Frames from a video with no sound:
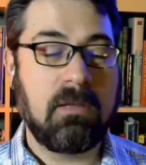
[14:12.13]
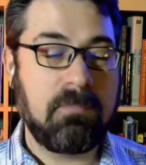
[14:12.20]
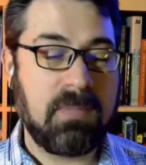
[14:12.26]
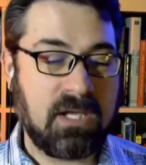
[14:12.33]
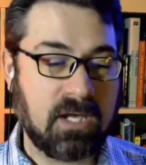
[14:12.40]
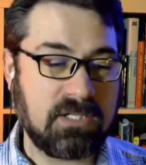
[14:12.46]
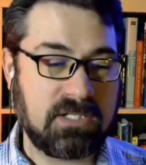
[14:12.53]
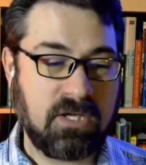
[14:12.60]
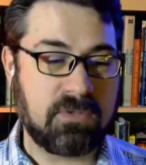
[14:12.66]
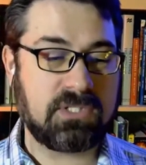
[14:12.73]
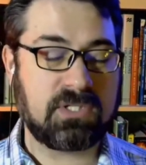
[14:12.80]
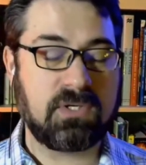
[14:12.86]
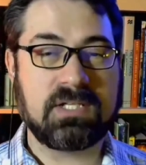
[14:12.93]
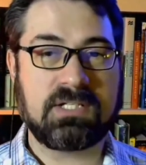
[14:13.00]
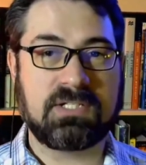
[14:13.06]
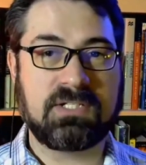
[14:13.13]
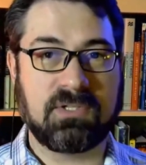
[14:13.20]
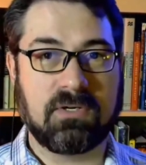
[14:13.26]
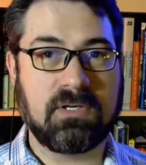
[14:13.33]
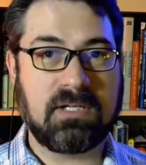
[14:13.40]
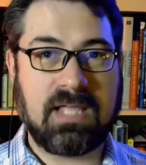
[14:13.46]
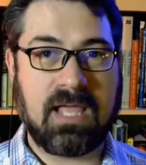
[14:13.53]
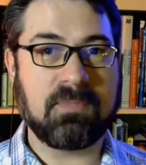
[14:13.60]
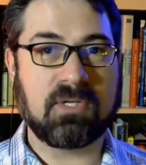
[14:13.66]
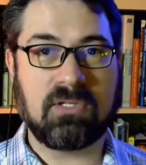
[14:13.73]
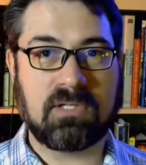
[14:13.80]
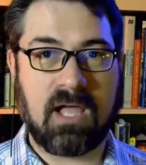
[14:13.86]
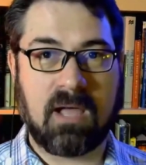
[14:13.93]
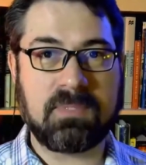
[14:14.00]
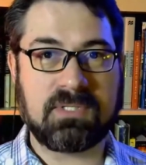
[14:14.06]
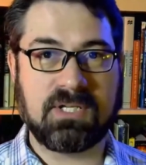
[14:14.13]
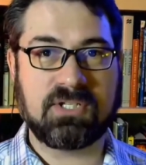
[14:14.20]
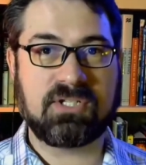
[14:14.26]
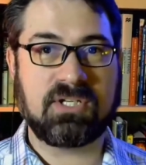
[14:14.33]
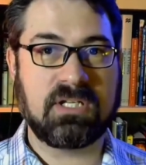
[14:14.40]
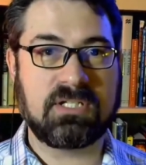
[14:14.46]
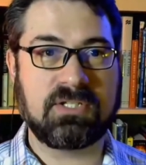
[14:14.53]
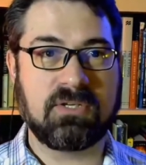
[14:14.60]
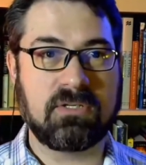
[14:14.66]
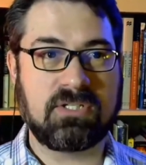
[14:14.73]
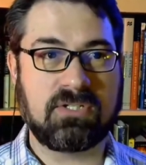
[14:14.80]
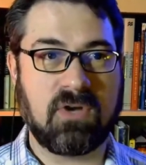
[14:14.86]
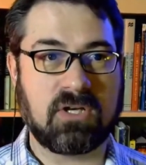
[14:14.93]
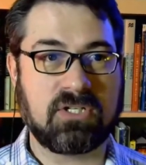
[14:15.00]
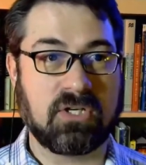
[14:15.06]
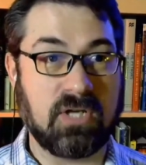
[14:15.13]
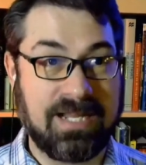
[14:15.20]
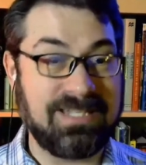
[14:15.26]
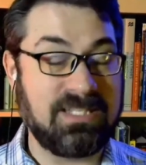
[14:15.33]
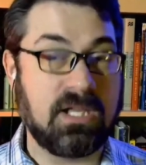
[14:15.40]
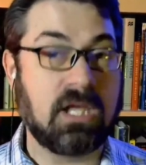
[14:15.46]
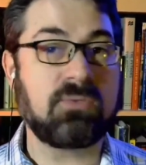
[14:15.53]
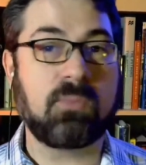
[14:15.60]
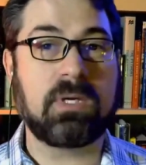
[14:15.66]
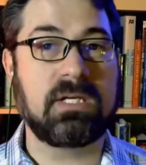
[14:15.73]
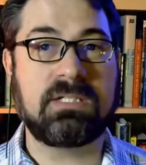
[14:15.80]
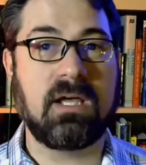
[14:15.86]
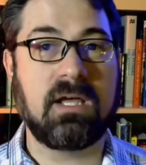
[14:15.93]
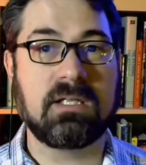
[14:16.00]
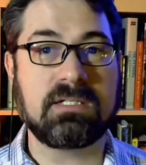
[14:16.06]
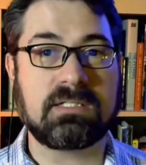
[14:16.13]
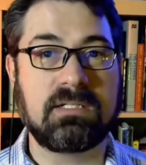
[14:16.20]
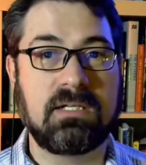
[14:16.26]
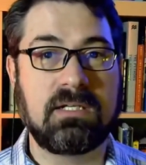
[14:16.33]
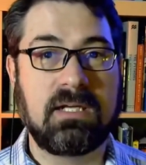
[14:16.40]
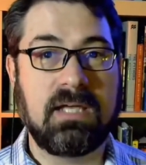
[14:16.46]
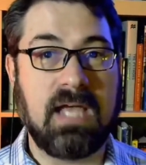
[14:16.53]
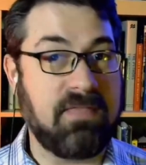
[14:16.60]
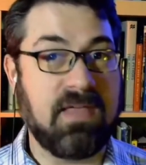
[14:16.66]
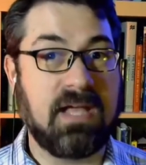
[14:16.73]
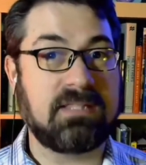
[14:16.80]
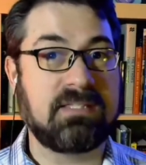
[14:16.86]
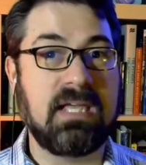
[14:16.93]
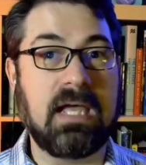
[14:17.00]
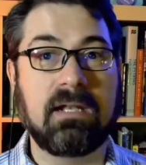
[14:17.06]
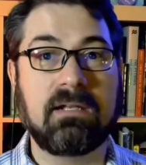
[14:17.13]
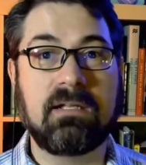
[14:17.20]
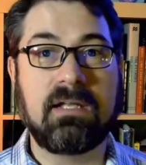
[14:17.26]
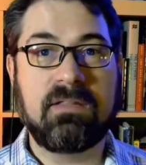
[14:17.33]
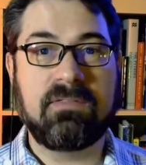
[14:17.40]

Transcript: Because a toaster has a certain chemical composition and a certain structure, it does what it does. And that's it.